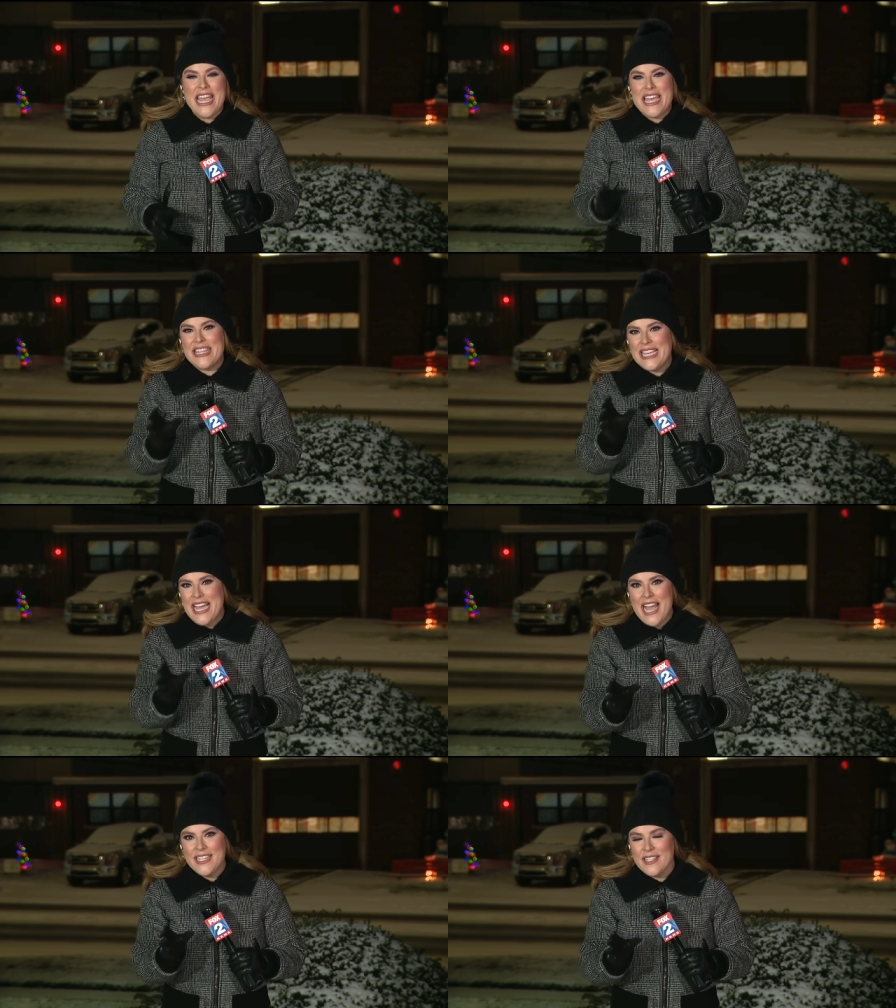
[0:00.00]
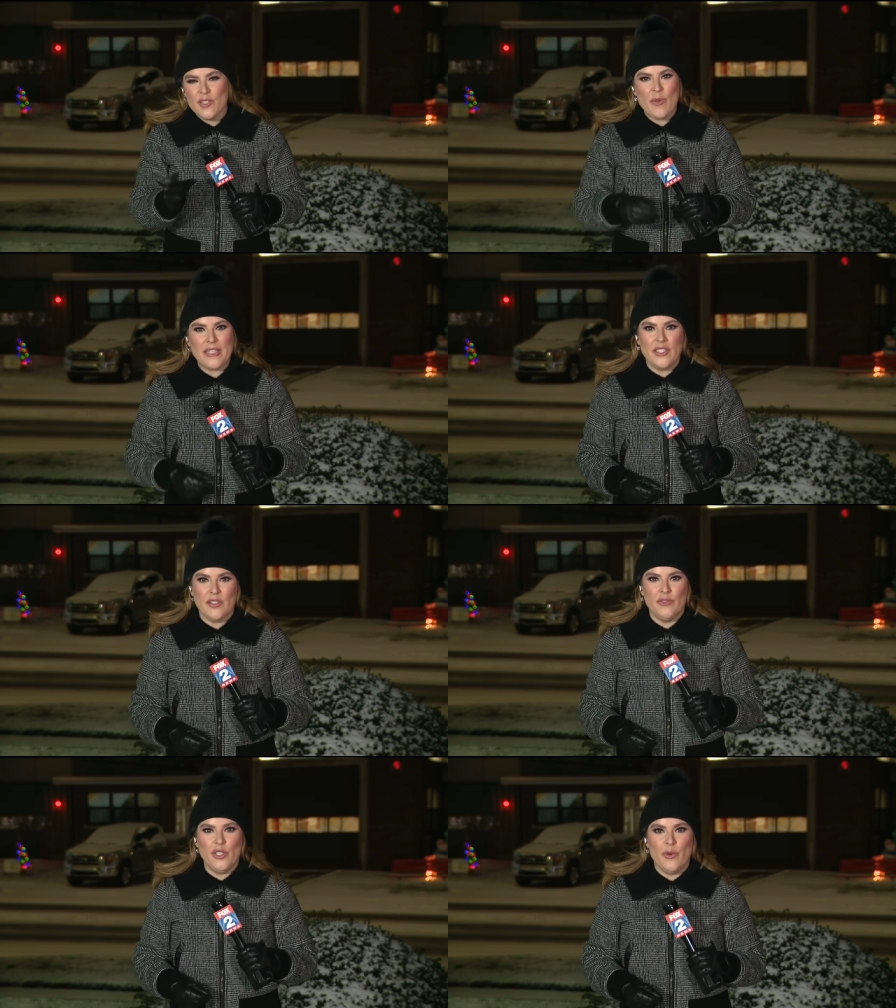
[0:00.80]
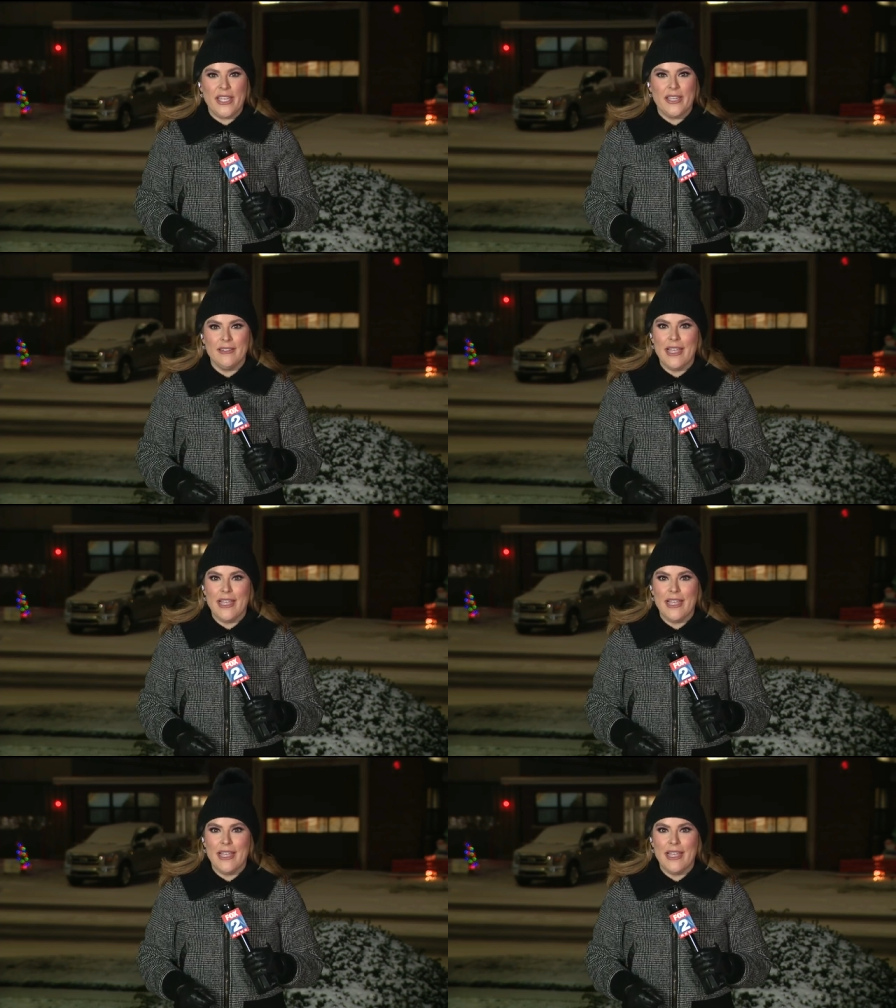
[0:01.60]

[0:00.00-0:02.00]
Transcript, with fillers: and the guy suspected of doing it